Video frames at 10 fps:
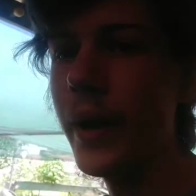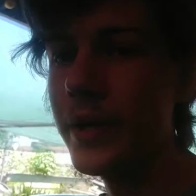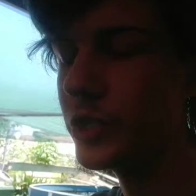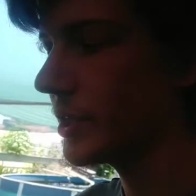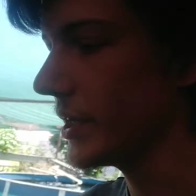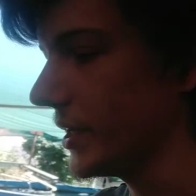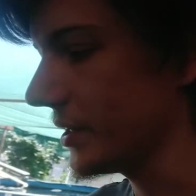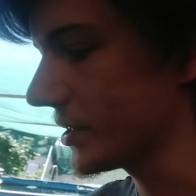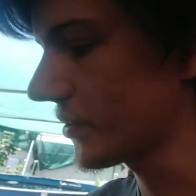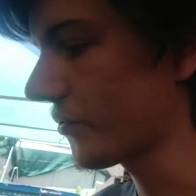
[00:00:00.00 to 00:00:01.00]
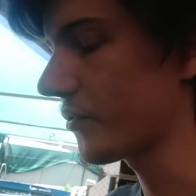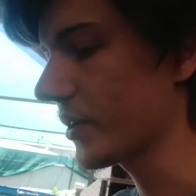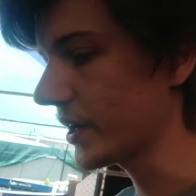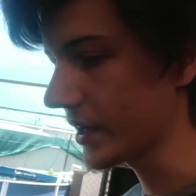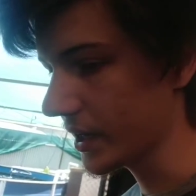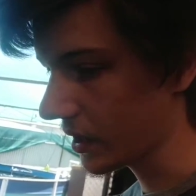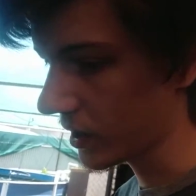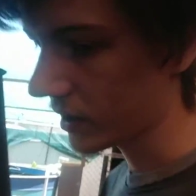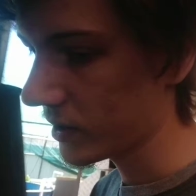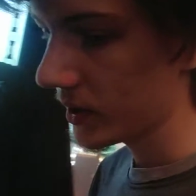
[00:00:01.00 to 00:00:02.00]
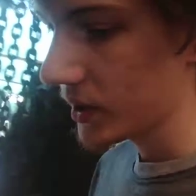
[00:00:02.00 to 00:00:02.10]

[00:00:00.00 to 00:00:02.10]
engine in this freaking car.